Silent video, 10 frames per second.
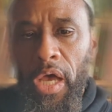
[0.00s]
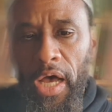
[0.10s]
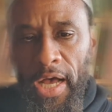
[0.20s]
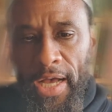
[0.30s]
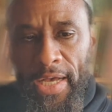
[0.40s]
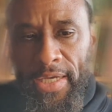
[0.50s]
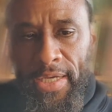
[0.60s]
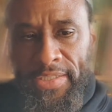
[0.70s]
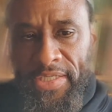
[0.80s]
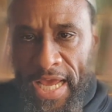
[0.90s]

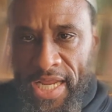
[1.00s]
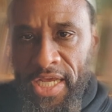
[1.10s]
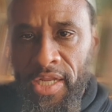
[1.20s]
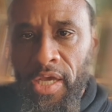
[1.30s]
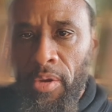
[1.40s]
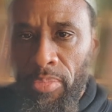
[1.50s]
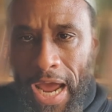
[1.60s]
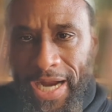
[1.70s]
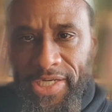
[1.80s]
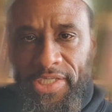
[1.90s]
uh, stated,
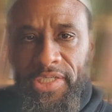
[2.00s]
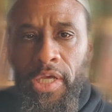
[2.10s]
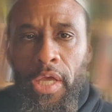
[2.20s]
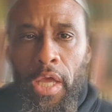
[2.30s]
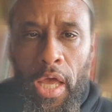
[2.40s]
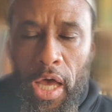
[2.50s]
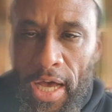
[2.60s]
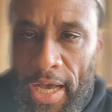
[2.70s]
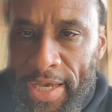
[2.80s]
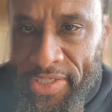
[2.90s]
practiced,
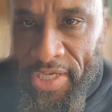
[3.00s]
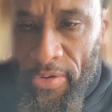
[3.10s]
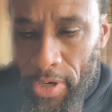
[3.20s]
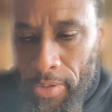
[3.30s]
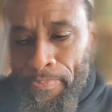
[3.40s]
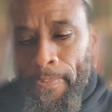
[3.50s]
uh, etc.